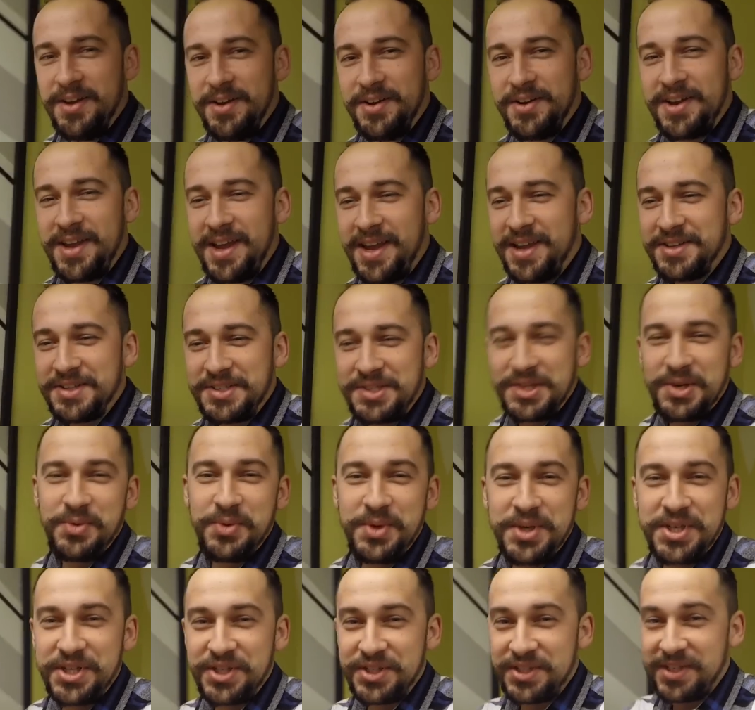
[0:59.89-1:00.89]
Okay, so
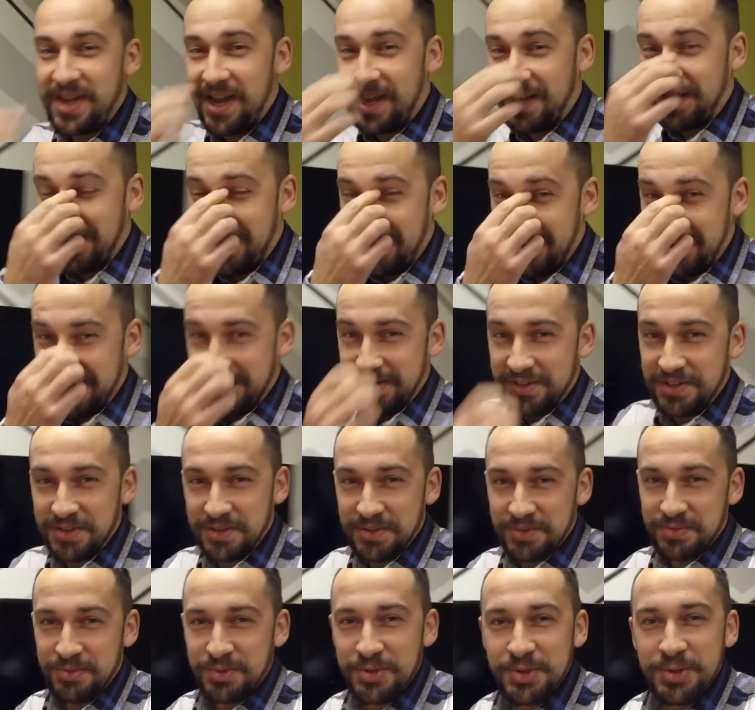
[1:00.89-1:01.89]
we just got let into
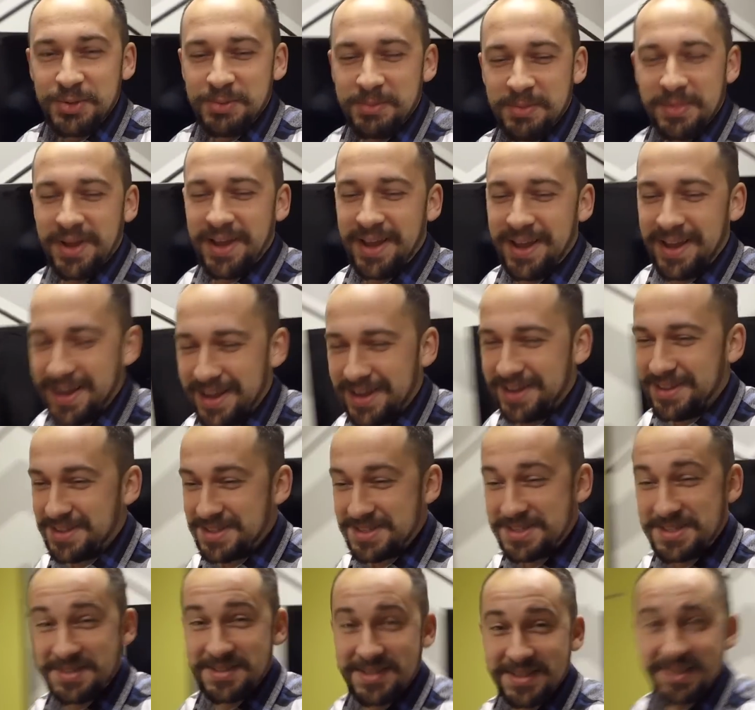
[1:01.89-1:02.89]
the room, and
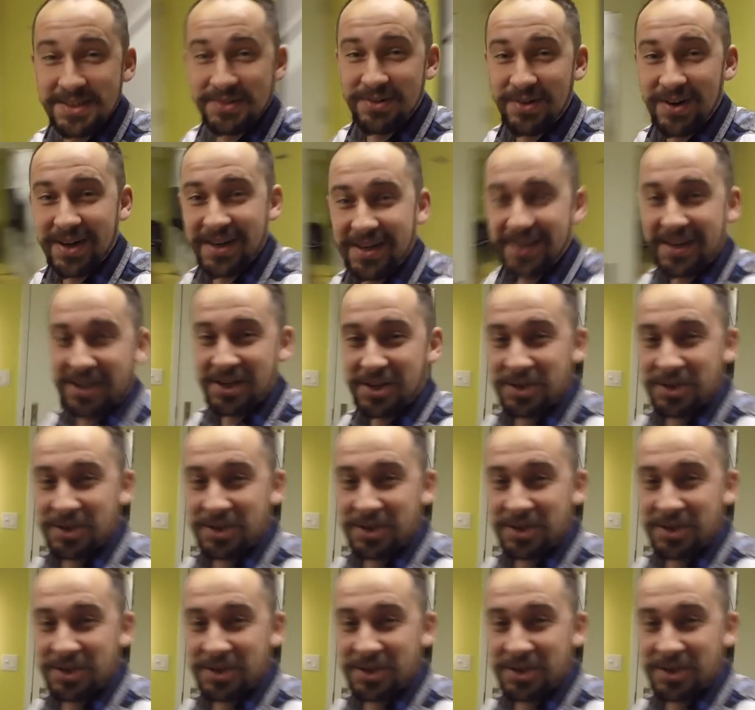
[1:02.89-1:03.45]
this is it right here.